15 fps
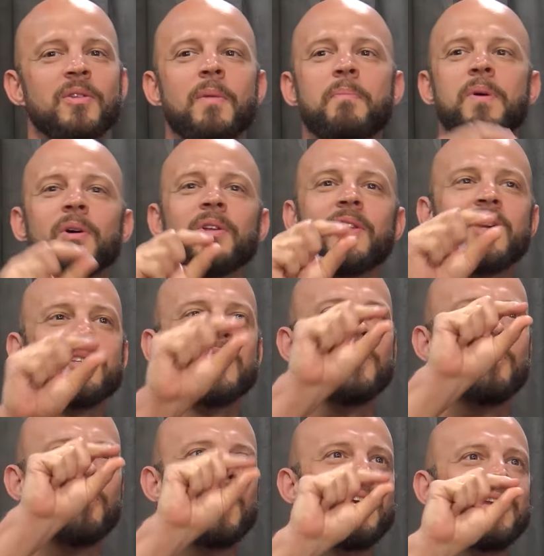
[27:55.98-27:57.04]
the bill
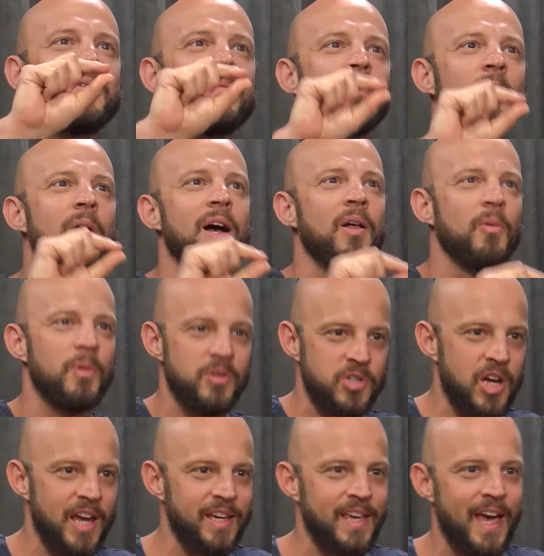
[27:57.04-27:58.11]
doesn't read well with
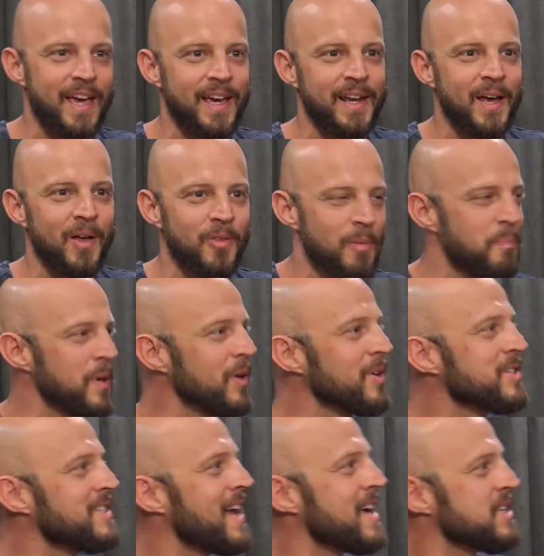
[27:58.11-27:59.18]
JK and L. Right. The bill
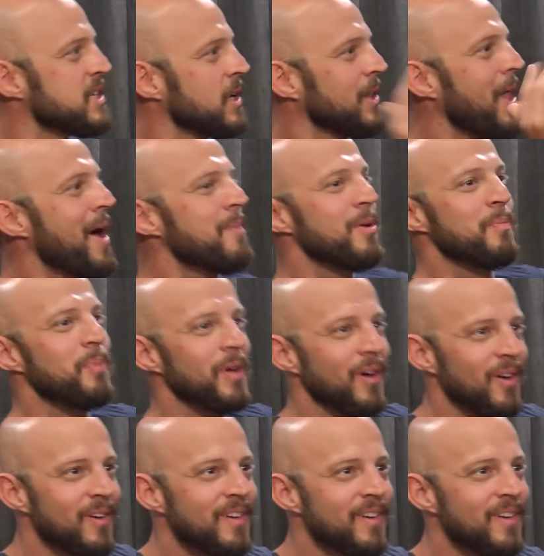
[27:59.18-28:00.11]
says climate bill.